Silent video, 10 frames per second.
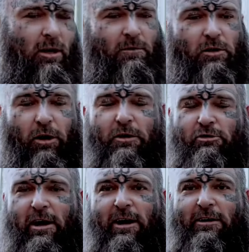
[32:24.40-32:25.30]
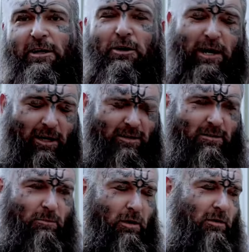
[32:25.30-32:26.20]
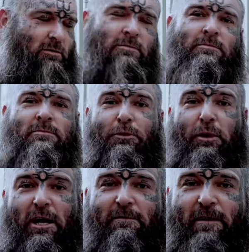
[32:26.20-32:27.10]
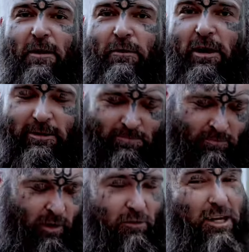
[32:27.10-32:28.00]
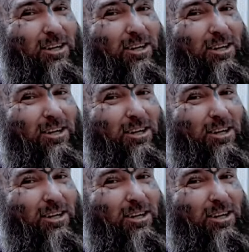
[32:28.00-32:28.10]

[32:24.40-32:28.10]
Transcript: know, if you don't train and you eat, well, you get fat, right? You've got